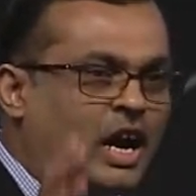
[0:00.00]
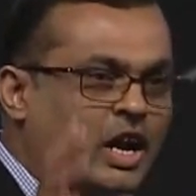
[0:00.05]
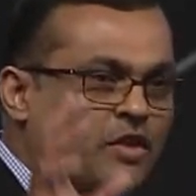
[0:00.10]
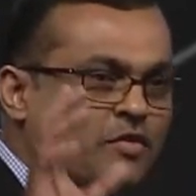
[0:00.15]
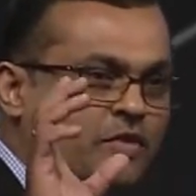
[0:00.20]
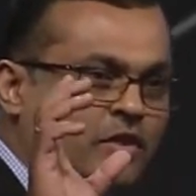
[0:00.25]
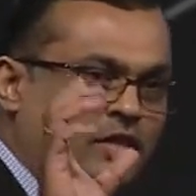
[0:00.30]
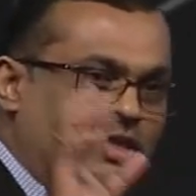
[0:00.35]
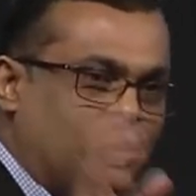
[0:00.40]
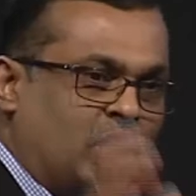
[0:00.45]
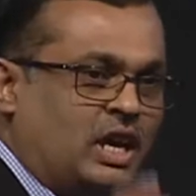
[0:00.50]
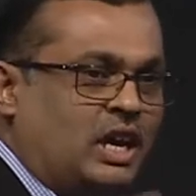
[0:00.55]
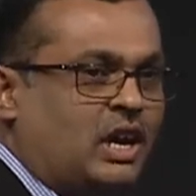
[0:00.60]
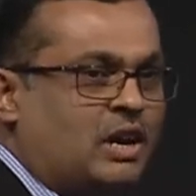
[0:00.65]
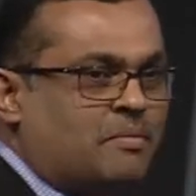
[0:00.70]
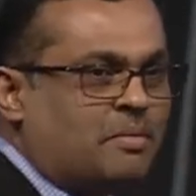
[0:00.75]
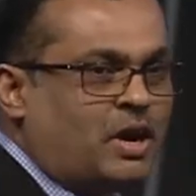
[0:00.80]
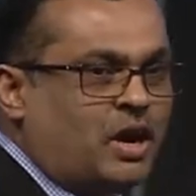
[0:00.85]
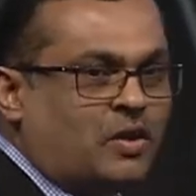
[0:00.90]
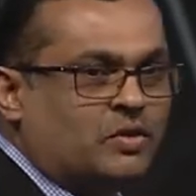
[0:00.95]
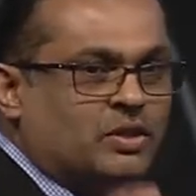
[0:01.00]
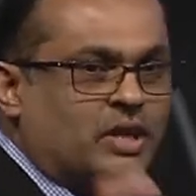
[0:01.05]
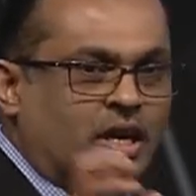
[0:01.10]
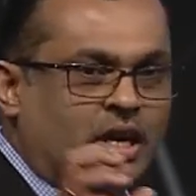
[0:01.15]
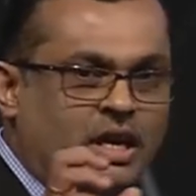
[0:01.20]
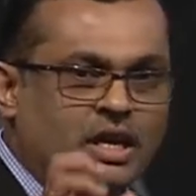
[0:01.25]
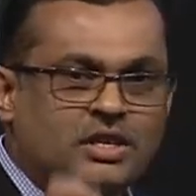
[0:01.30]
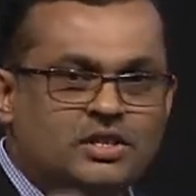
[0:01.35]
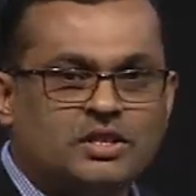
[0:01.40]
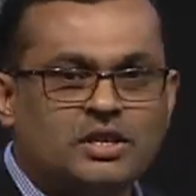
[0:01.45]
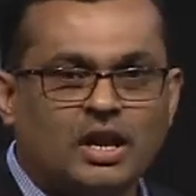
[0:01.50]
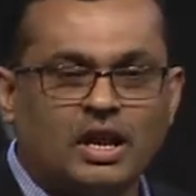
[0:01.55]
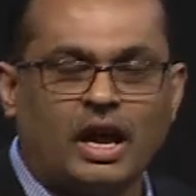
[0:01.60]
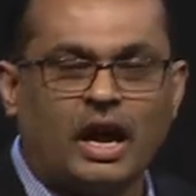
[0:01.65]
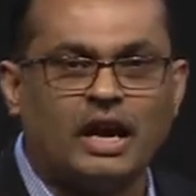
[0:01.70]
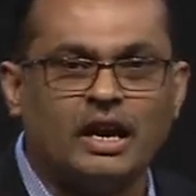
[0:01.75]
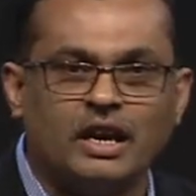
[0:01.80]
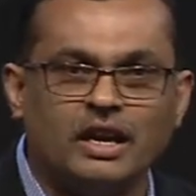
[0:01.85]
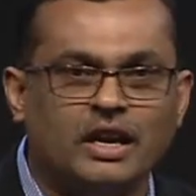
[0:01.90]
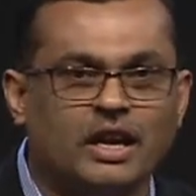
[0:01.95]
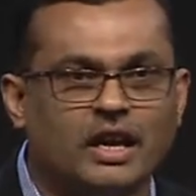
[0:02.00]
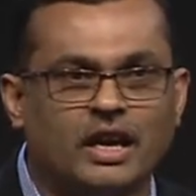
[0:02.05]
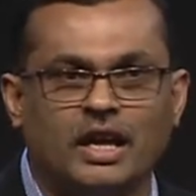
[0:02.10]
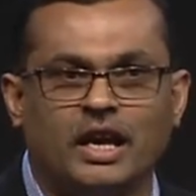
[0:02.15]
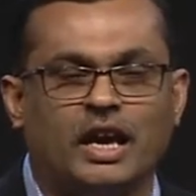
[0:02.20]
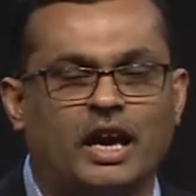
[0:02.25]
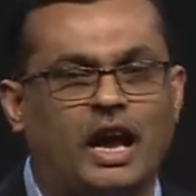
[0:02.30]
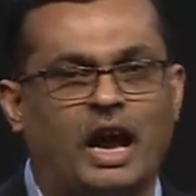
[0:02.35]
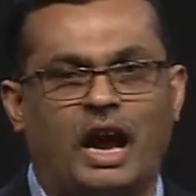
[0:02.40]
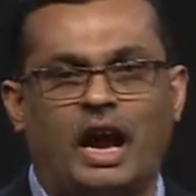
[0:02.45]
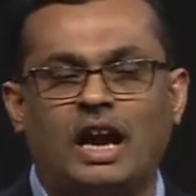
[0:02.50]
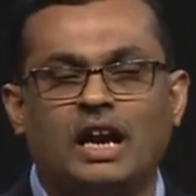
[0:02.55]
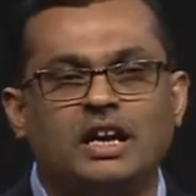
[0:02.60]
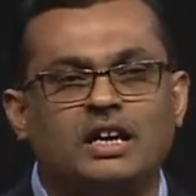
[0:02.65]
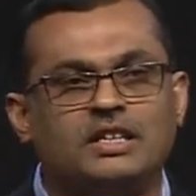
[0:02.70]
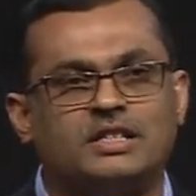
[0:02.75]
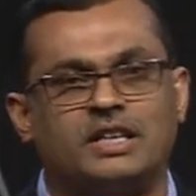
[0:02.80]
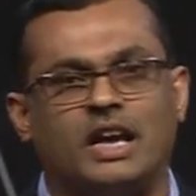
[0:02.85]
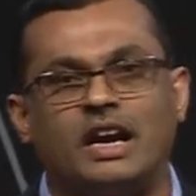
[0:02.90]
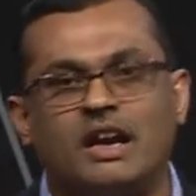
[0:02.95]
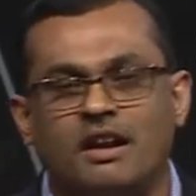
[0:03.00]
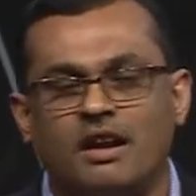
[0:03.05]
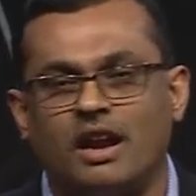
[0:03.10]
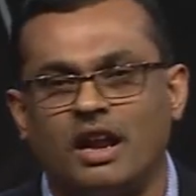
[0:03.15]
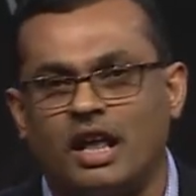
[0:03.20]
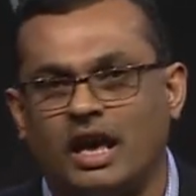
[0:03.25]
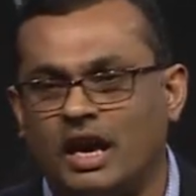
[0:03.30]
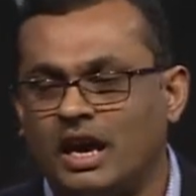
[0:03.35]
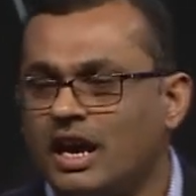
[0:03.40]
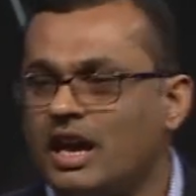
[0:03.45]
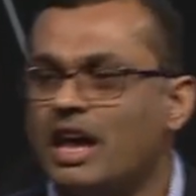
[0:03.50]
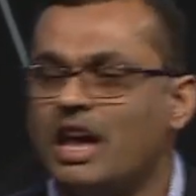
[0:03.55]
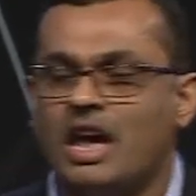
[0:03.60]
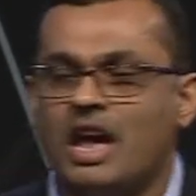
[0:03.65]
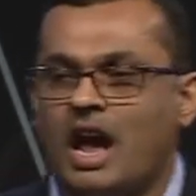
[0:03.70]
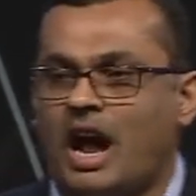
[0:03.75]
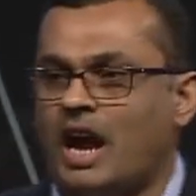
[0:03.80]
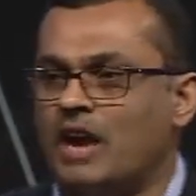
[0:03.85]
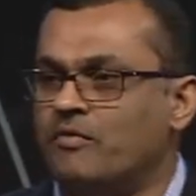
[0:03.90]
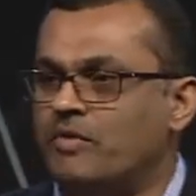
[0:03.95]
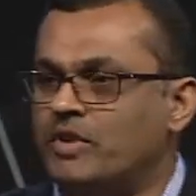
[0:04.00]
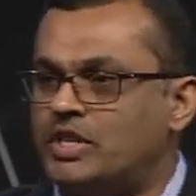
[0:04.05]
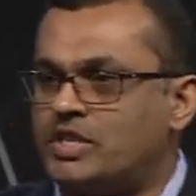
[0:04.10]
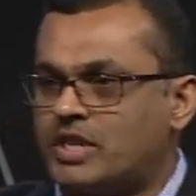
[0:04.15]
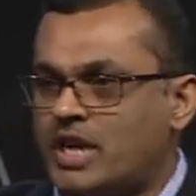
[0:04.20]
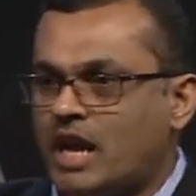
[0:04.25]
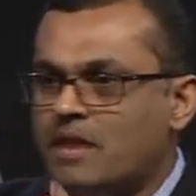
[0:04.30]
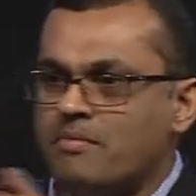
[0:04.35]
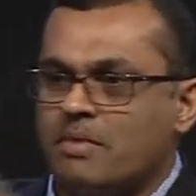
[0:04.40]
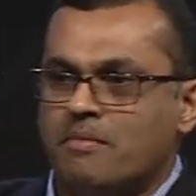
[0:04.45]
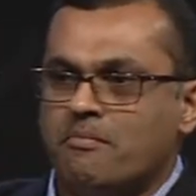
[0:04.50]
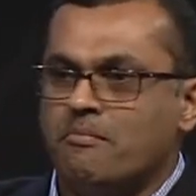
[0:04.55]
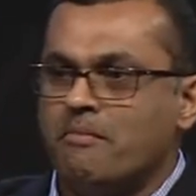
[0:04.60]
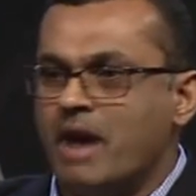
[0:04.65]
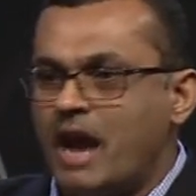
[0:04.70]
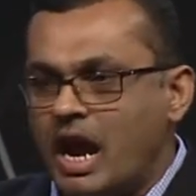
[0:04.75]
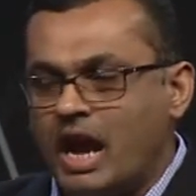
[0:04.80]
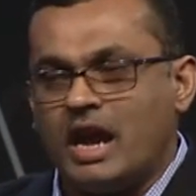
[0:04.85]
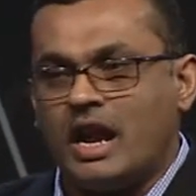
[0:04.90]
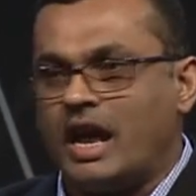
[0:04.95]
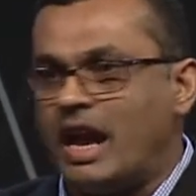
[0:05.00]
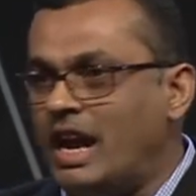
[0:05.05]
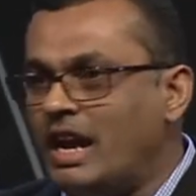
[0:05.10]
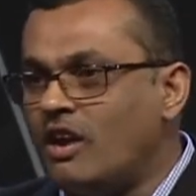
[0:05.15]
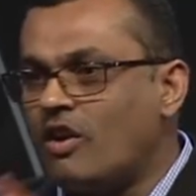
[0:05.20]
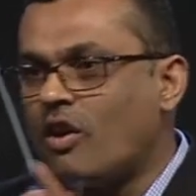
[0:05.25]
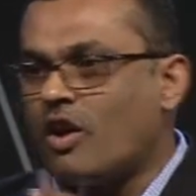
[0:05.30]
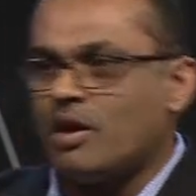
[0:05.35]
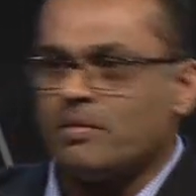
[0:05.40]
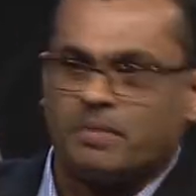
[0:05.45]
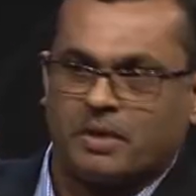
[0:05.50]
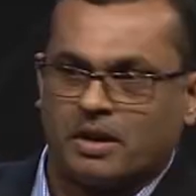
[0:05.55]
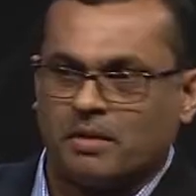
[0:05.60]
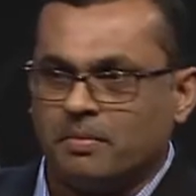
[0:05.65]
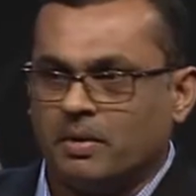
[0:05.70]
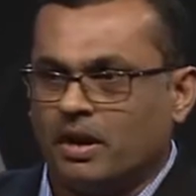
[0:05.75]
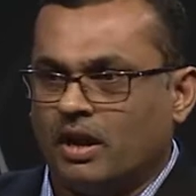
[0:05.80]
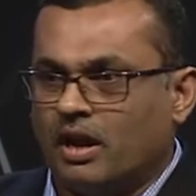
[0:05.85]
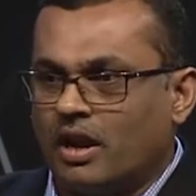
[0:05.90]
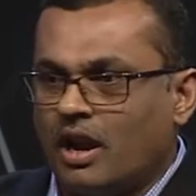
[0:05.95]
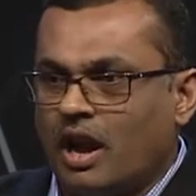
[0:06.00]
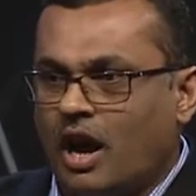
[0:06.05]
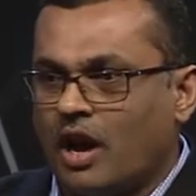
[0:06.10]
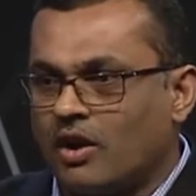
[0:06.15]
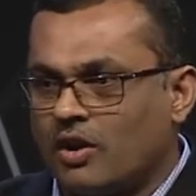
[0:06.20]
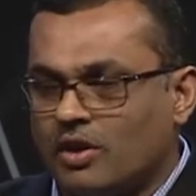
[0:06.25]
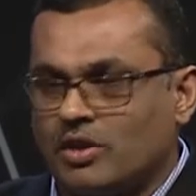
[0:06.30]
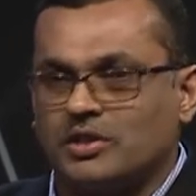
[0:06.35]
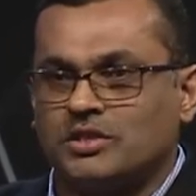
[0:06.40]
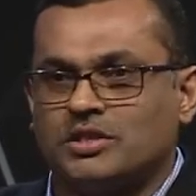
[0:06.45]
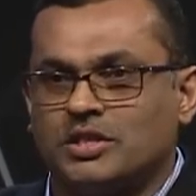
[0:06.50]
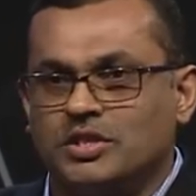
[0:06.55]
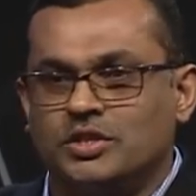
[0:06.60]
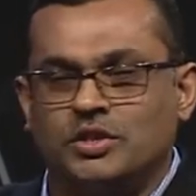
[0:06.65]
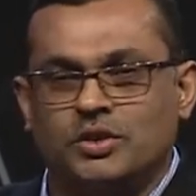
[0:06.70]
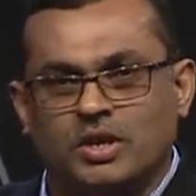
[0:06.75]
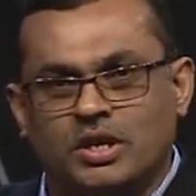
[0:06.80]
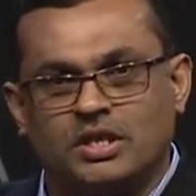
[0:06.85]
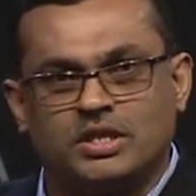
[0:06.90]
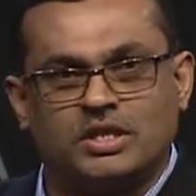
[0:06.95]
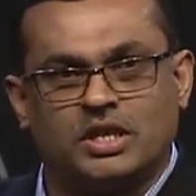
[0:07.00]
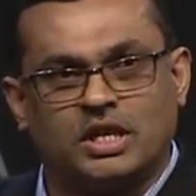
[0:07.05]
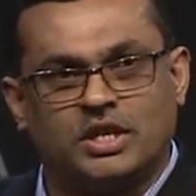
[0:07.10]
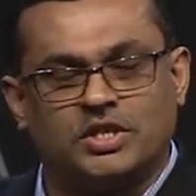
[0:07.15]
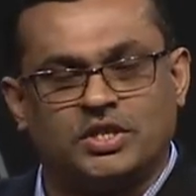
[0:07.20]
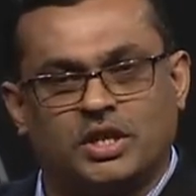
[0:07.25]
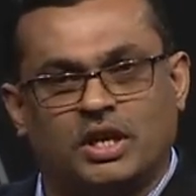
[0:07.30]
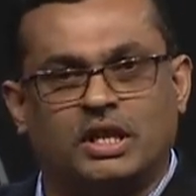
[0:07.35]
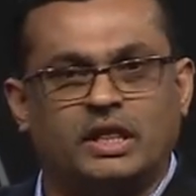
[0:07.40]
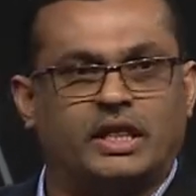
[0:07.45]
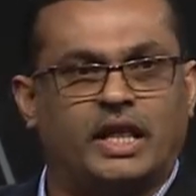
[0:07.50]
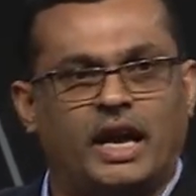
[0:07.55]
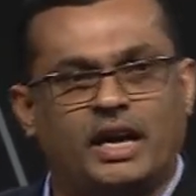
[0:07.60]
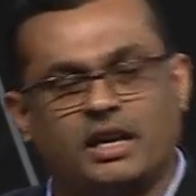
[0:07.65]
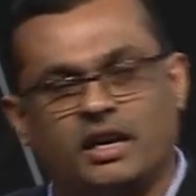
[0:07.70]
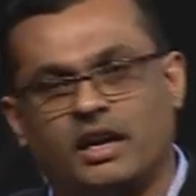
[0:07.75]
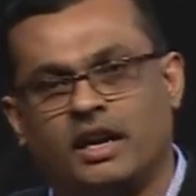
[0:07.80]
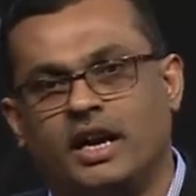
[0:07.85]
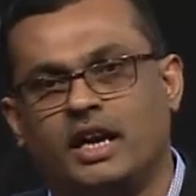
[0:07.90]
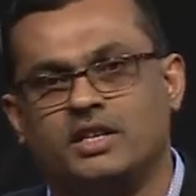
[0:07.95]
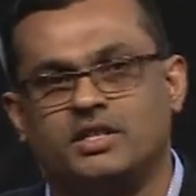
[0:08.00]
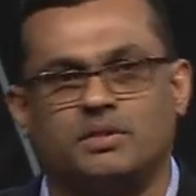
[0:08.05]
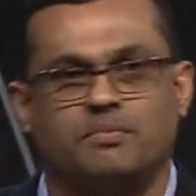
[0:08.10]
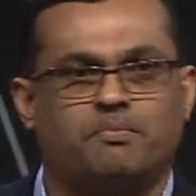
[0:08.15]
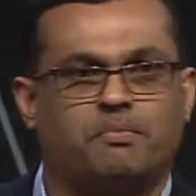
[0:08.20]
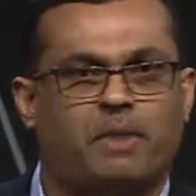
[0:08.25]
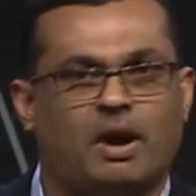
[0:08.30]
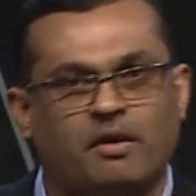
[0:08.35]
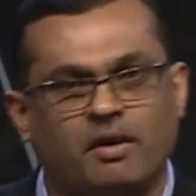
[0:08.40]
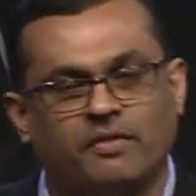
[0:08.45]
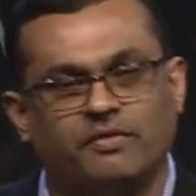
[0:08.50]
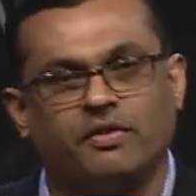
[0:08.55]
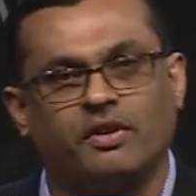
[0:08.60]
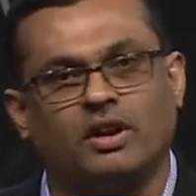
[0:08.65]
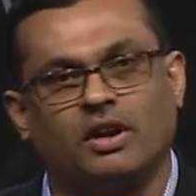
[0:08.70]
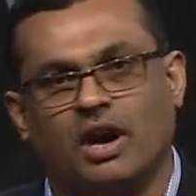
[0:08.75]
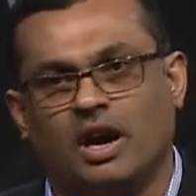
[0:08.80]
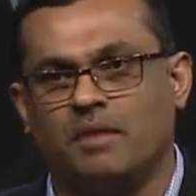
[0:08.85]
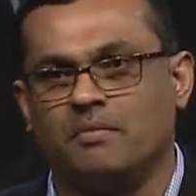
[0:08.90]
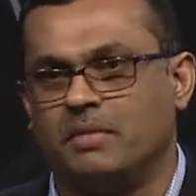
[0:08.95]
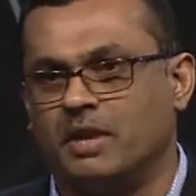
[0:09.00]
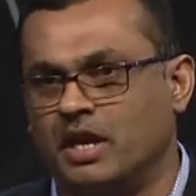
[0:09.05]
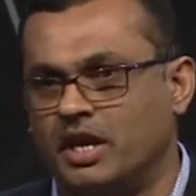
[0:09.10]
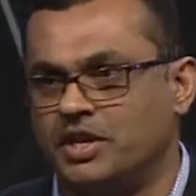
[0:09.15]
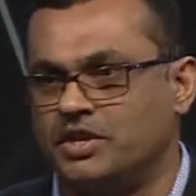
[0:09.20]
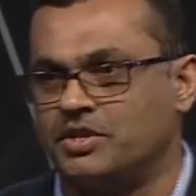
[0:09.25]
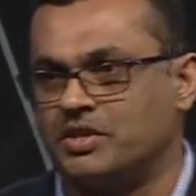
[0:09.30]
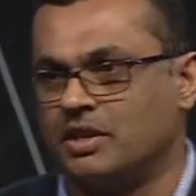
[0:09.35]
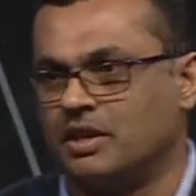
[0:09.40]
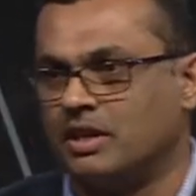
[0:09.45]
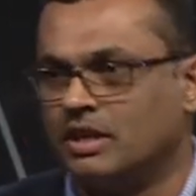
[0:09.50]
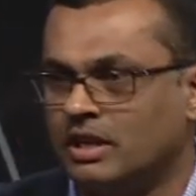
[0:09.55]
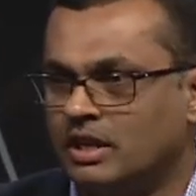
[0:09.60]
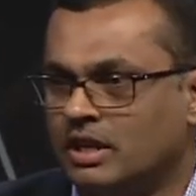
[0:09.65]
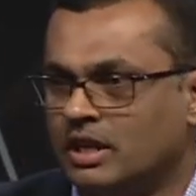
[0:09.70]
and if you think about the digital identity held centrally and which can be made interoperable across the jurisdiction, that creates a powerful combination.